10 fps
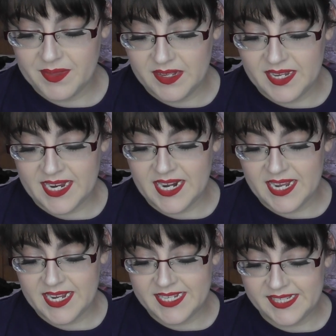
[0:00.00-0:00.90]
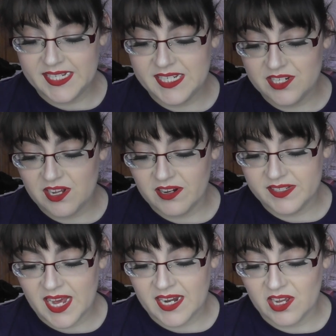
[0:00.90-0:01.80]
It is $16
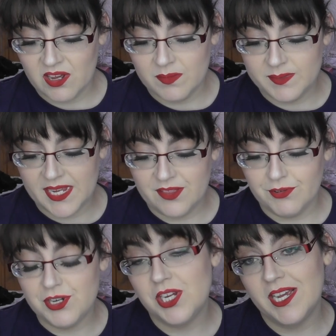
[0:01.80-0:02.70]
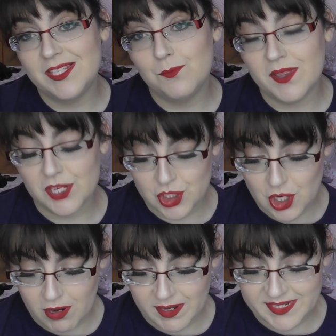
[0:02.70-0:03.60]
and it comes in 3 shades with a
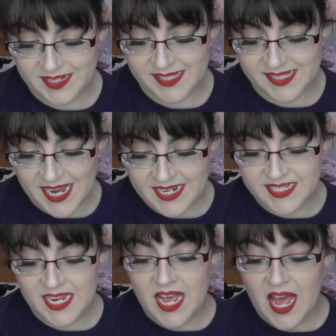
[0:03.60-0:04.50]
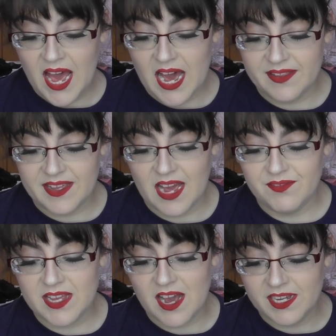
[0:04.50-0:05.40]
chocolate scent. They
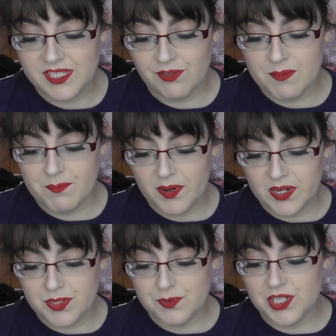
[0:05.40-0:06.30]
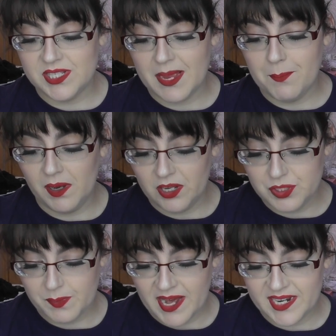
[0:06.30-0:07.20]
have the Ice Cream Bucket, which is a
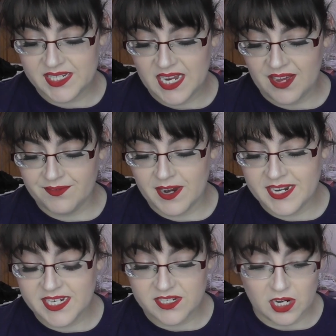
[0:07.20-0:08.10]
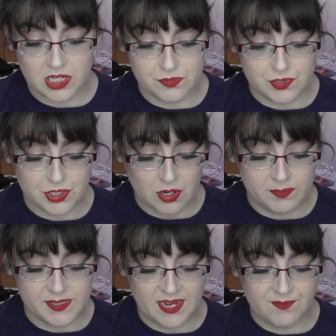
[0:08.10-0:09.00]
blush palette for $18, which
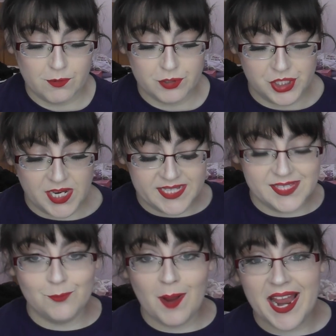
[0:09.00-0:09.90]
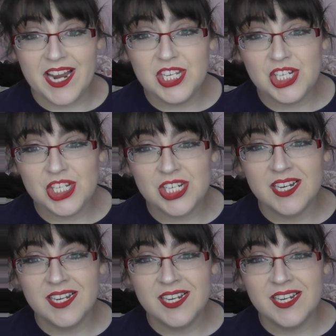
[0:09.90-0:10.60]
comes in 4 shades, which